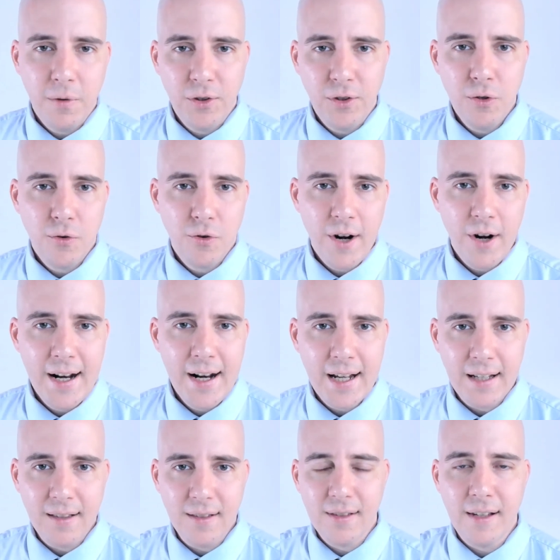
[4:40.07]
with the
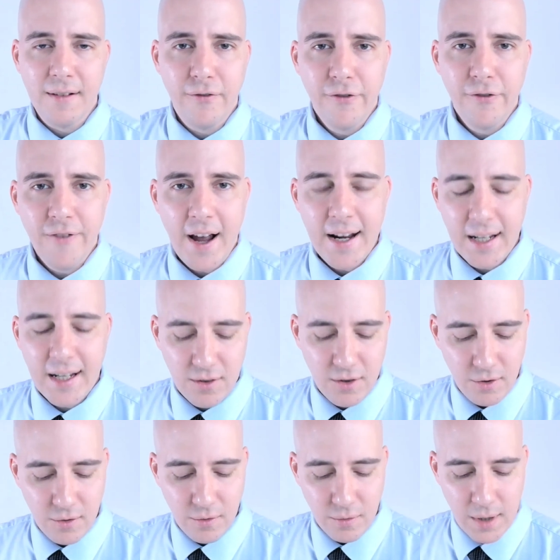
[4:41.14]
Ukrainians and fighting
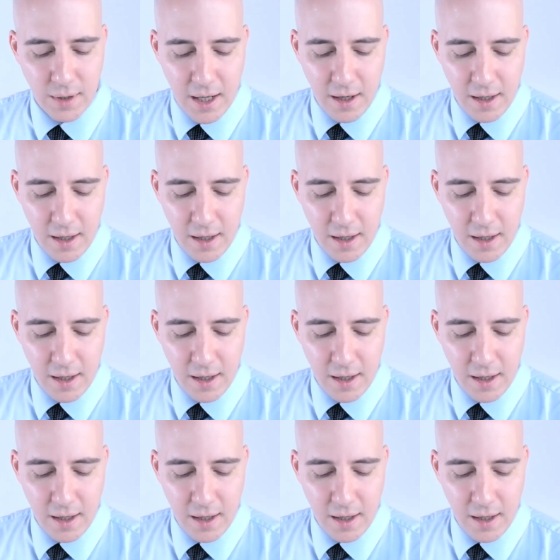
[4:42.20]
to